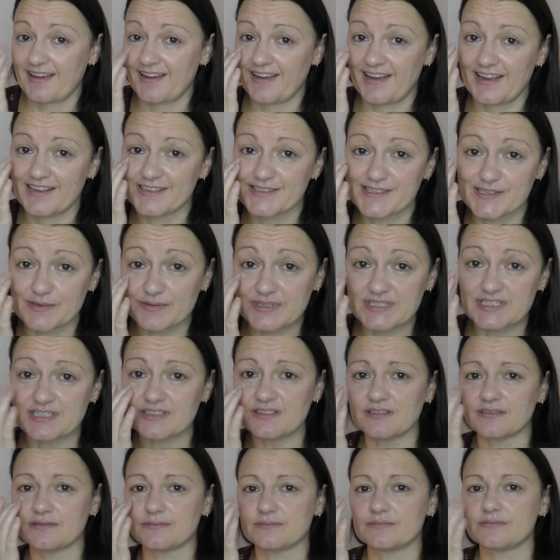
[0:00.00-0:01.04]
And so it
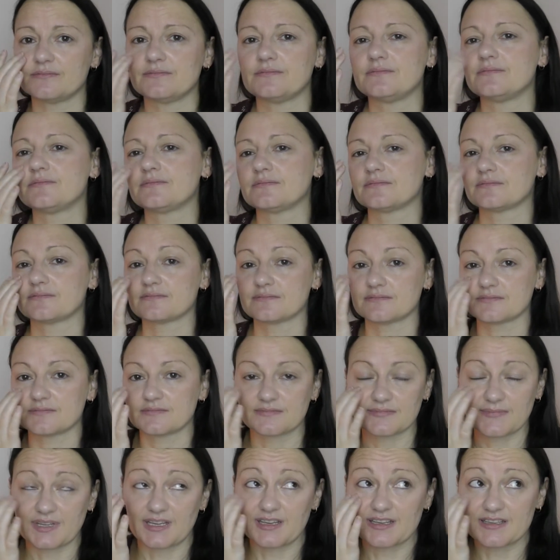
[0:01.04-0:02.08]
didn't.
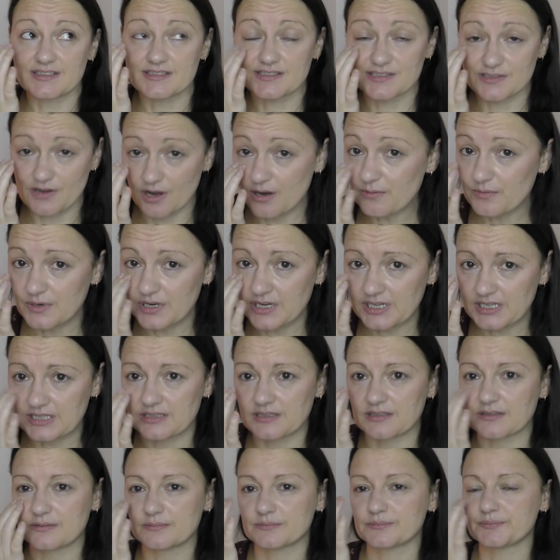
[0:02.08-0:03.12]
It's not
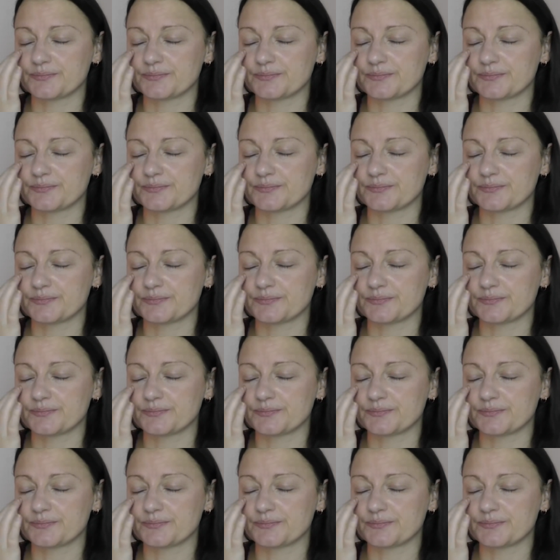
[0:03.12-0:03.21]
working.